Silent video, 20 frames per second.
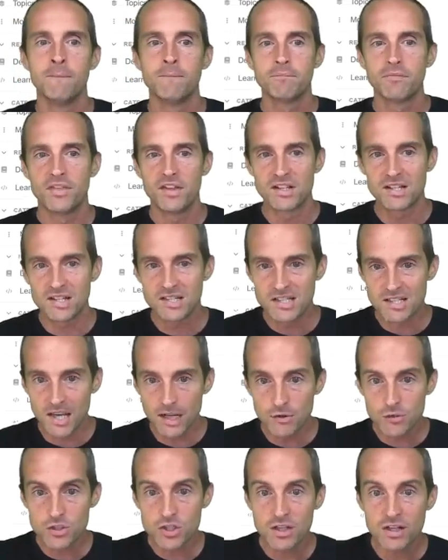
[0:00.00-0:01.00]
The
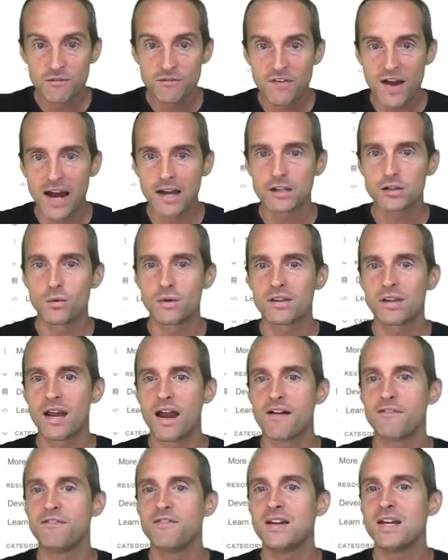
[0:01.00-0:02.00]
distinguishing factor with
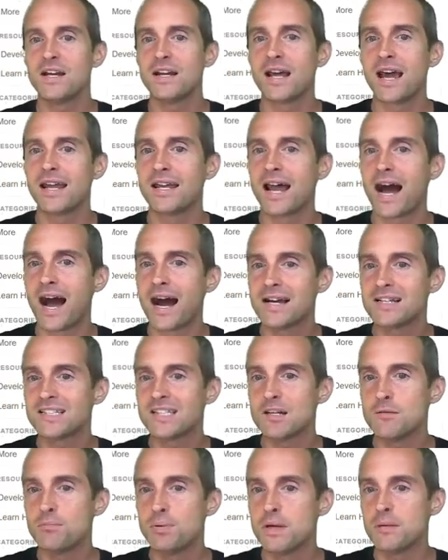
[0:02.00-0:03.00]
Caffeine and the
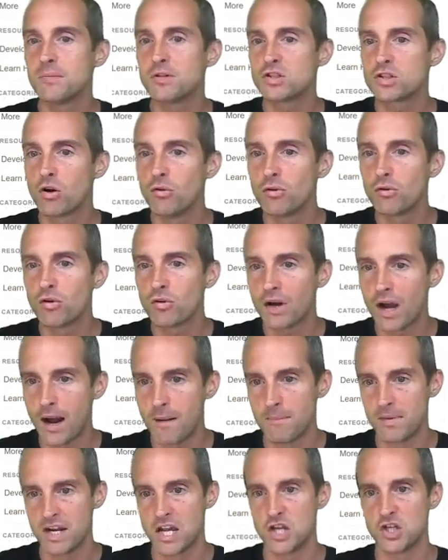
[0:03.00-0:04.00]
ICP Motoko
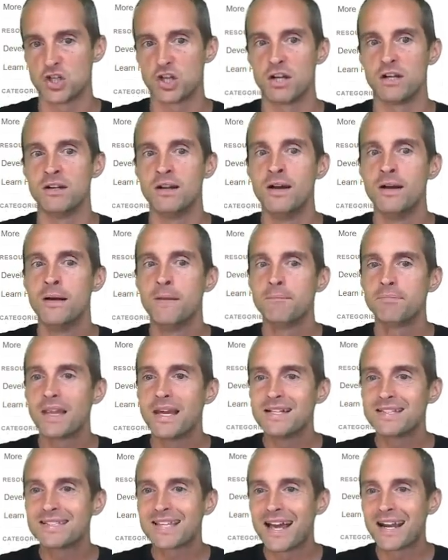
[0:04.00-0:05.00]
combination
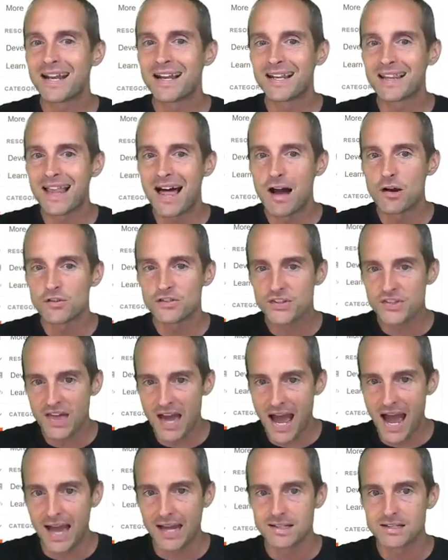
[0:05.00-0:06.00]
is that it allows
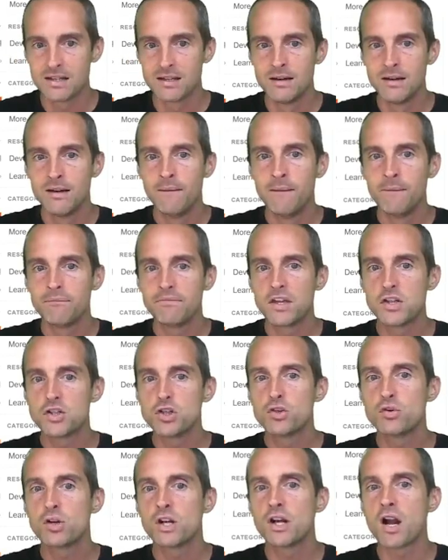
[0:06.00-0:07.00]
that
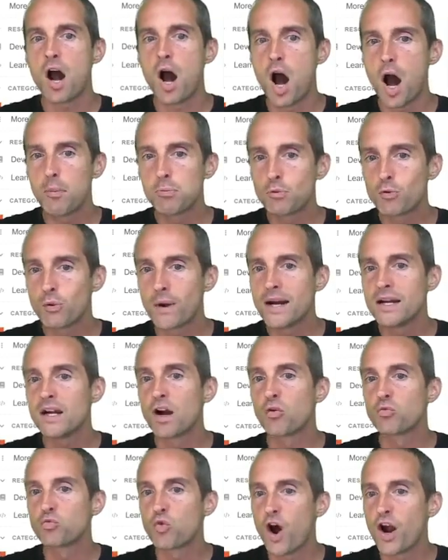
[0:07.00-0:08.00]
you can upgrade a
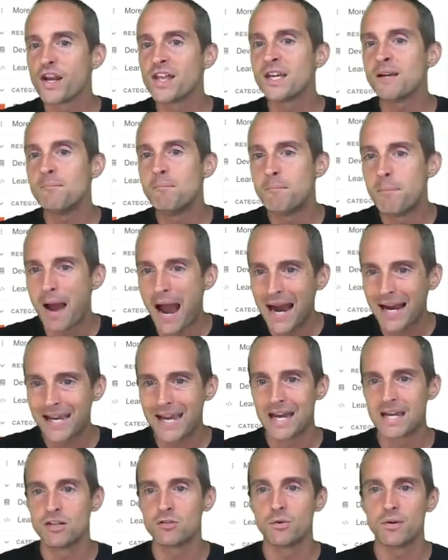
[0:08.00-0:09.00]
running
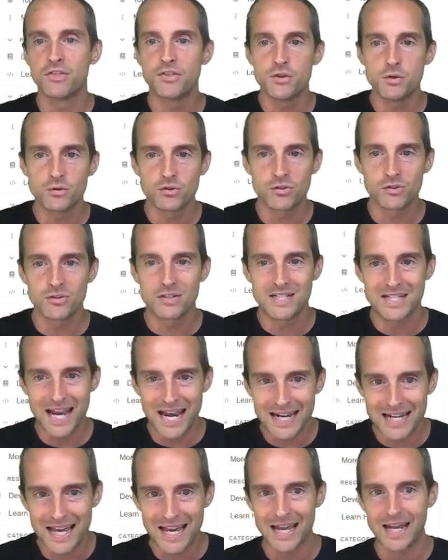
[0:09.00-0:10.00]
backend with user
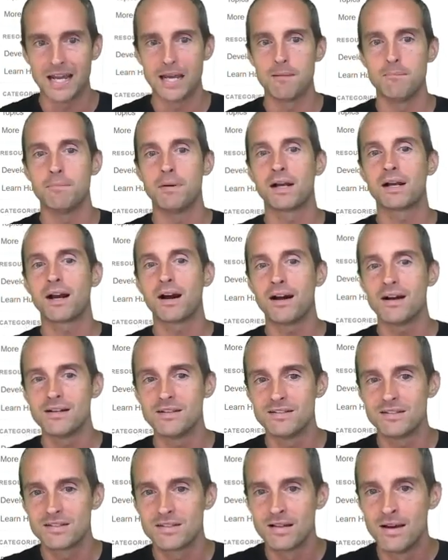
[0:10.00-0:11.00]
data in it,
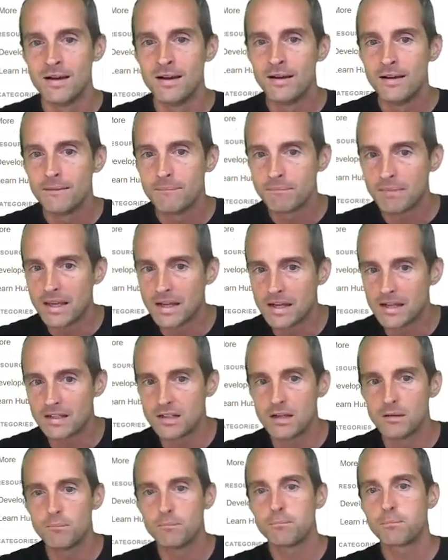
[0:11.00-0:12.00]
because
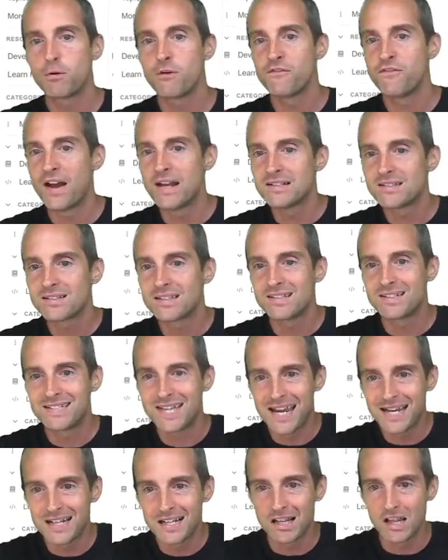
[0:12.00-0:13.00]
it prevents the
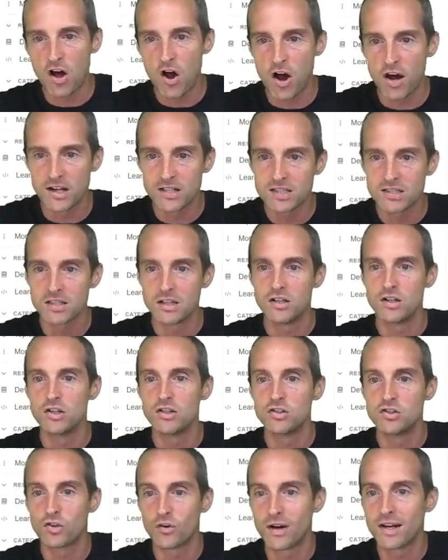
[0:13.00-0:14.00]
data loss
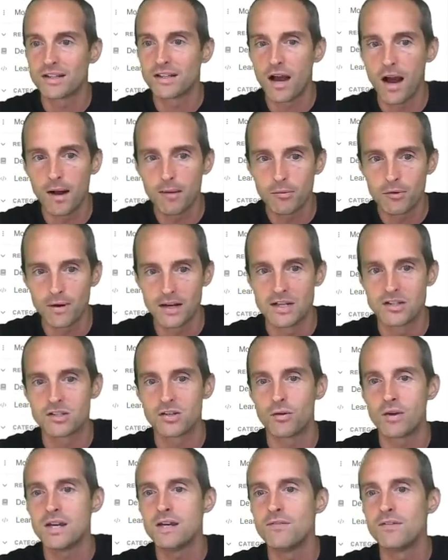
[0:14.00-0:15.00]
during the upgrade.
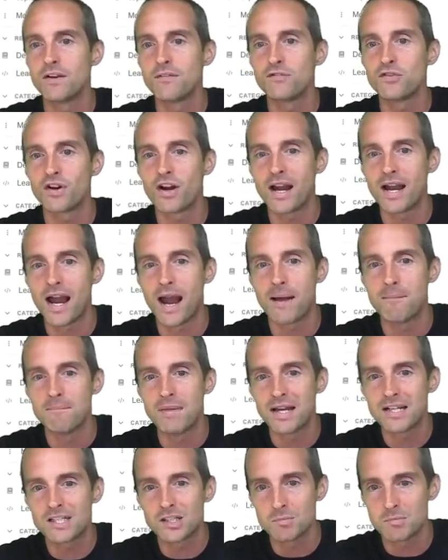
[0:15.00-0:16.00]
So even if your AI
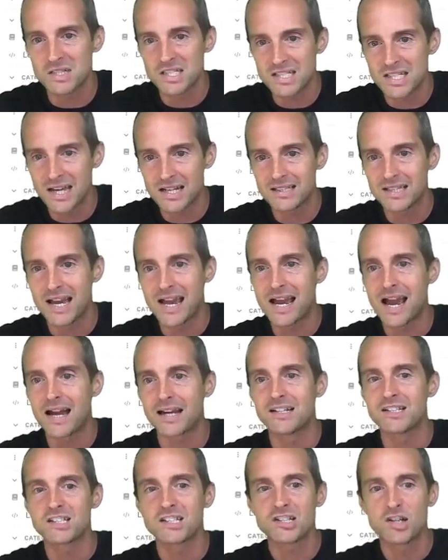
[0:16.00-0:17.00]
makes a mistake, the AI
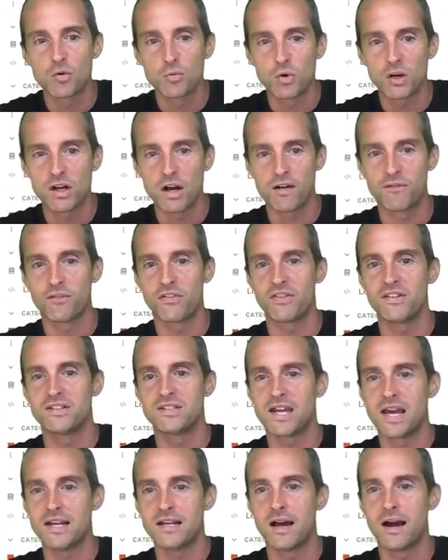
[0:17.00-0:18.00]
can still recover the
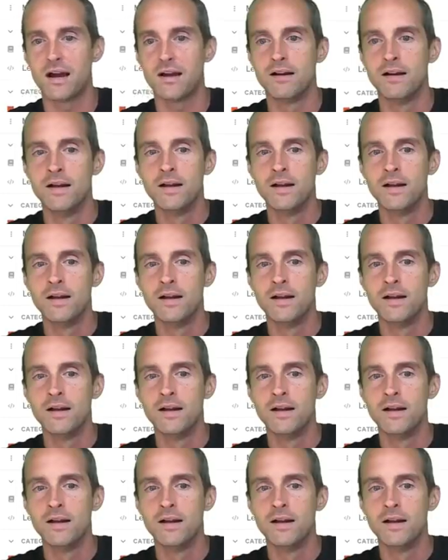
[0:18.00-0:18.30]
data.